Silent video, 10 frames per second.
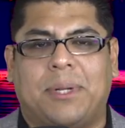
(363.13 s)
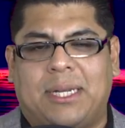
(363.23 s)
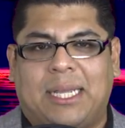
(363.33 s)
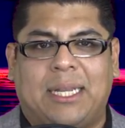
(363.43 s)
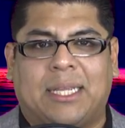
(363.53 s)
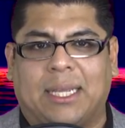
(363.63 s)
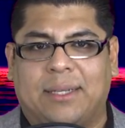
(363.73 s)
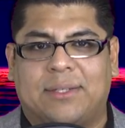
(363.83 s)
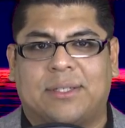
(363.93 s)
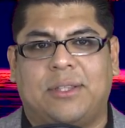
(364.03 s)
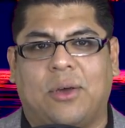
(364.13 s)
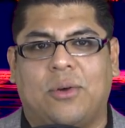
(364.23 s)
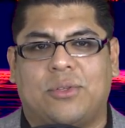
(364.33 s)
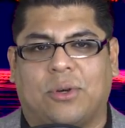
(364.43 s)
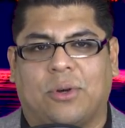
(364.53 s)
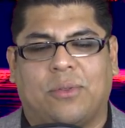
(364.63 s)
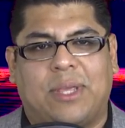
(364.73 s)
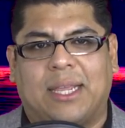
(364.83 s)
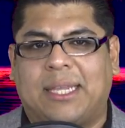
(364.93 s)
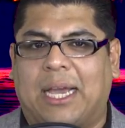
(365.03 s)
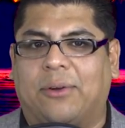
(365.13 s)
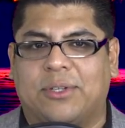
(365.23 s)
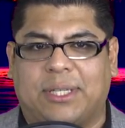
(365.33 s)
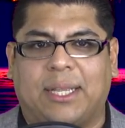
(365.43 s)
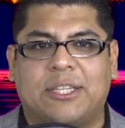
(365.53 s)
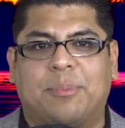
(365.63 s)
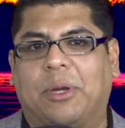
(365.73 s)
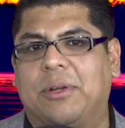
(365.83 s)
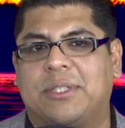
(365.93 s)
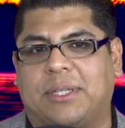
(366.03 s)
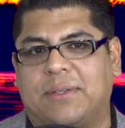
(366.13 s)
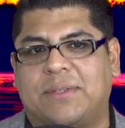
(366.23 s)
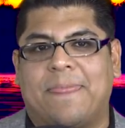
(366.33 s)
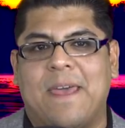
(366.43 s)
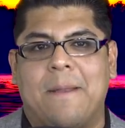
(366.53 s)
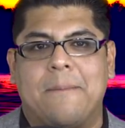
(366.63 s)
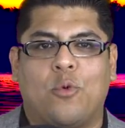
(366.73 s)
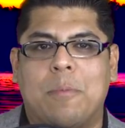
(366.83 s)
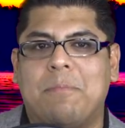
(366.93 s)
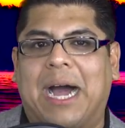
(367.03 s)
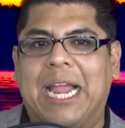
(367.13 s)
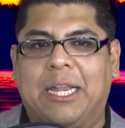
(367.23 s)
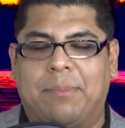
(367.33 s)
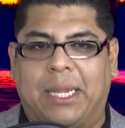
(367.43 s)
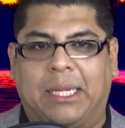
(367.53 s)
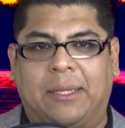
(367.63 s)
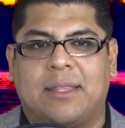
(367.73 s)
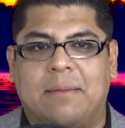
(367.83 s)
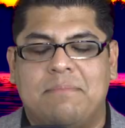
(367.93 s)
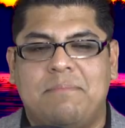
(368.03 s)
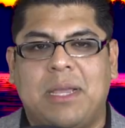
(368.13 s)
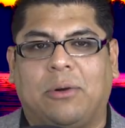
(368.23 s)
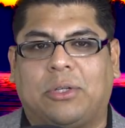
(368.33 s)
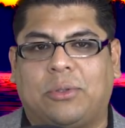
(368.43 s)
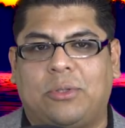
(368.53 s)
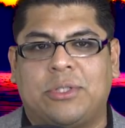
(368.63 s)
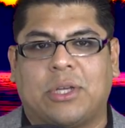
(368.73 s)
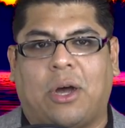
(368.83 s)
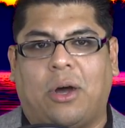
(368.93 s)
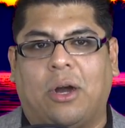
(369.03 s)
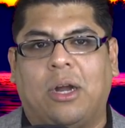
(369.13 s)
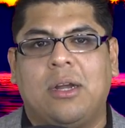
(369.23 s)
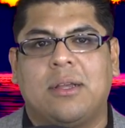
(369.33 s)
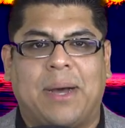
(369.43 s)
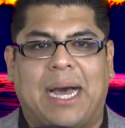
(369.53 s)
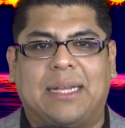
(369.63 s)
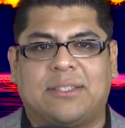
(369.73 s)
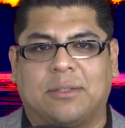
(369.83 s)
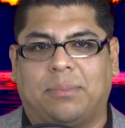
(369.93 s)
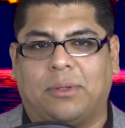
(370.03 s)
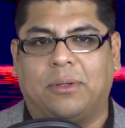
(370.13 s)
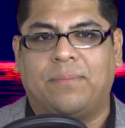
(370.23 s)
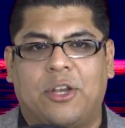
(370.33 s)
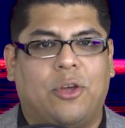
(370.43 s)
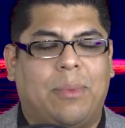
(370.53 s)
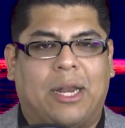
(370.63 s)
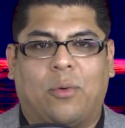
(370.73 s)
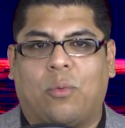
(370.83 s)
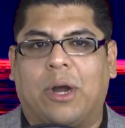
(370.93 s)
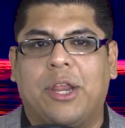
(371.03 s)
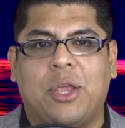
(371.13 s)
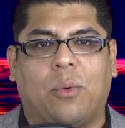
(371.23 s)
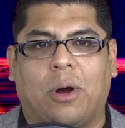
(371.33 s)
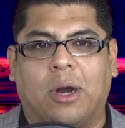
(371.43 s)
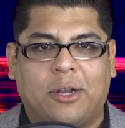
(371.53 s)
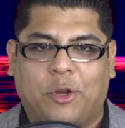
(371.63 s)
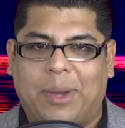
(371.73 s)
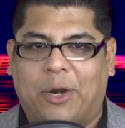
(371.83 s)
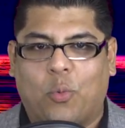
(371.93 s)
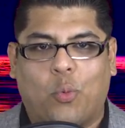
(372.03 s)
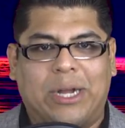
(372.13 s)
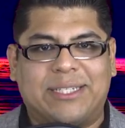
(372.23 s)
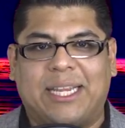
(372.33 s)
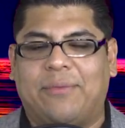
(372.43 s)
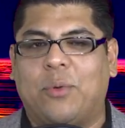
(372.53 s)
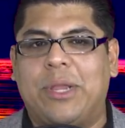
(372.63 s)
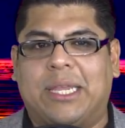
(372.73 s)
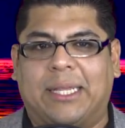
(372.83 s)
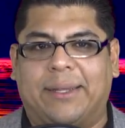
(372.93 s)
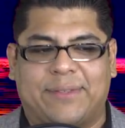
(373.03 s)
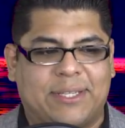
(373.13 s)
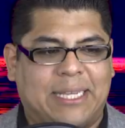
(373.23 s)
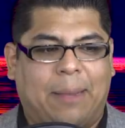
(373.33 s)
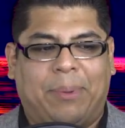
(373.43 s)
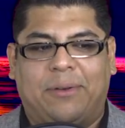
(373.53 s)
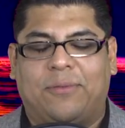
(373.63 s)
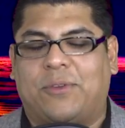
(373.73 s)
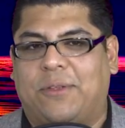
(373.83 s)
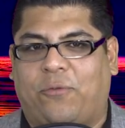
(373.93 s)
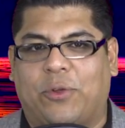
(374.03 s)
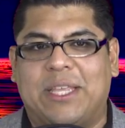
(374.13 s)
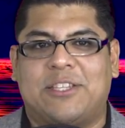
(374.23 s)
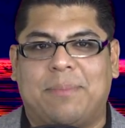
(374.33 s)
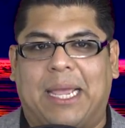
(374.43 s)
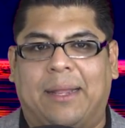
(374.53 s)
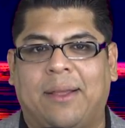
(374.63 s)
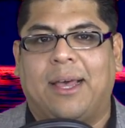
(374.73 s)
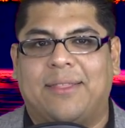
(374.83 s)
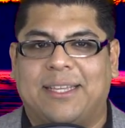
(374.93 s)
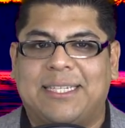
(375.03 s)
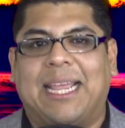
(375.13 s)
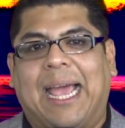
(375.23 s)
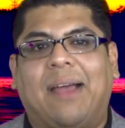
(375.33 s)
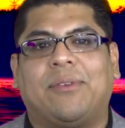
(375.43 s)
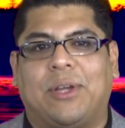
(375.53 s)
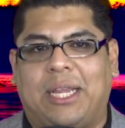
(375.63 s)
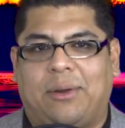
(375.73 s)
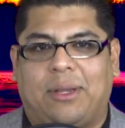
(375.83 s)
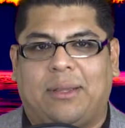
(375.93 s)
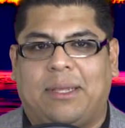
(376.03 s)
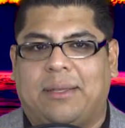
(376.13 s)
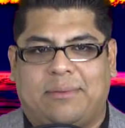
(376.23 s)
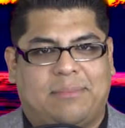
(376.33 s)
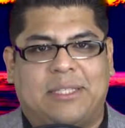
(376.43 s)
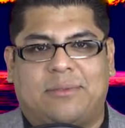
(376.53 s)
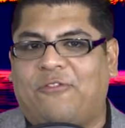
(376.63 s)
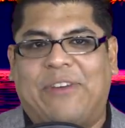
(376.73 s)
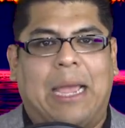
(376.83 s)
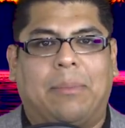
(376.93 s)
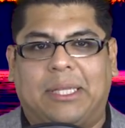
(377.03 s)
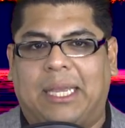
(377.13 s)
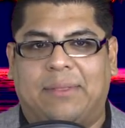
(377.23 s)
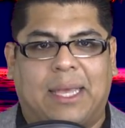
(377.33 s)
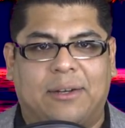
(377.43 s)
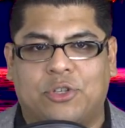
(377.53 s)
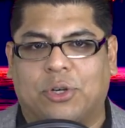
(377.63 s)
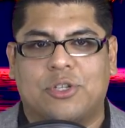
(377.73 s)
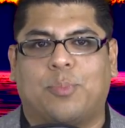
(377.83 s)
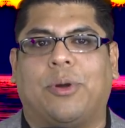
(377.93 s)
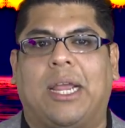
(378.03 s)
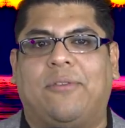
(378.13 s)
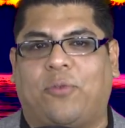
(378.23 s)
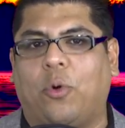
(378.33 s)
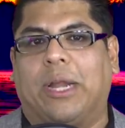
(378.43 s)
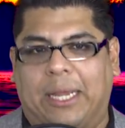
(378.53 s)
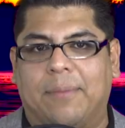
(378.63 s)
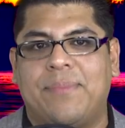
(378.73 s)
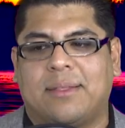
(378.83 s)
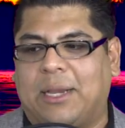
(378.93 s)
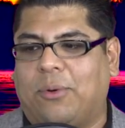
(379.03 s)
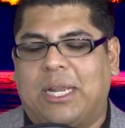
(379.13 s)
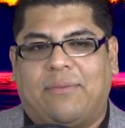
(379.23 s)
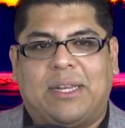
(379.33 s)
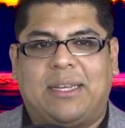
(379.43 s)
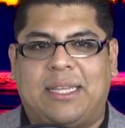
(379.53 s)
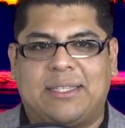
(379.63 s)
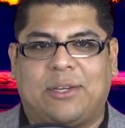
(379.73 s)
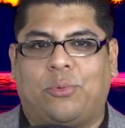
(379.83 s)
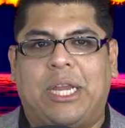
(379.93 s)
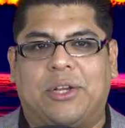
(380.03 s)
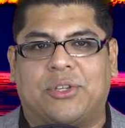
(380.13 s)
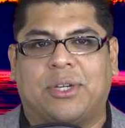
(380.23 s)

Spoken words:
But in any case, those are the encounters and the experiences that remind me that miracles are possible no matter where you are, no matter what day of the week it is. This happened for this man the day after his family in that church prayed for him. They weren't even in his reach.